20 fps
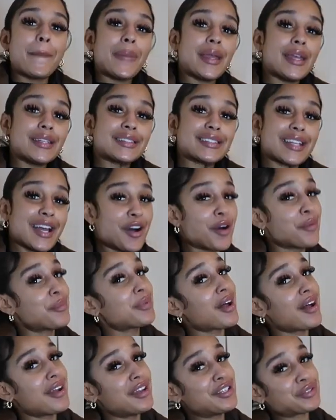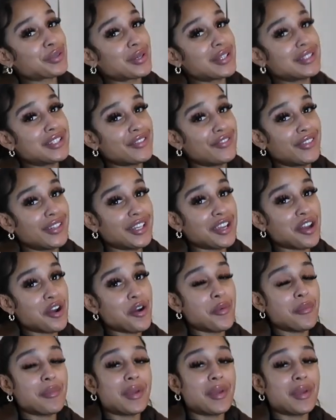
peace. I hope y'all enjoyed the video.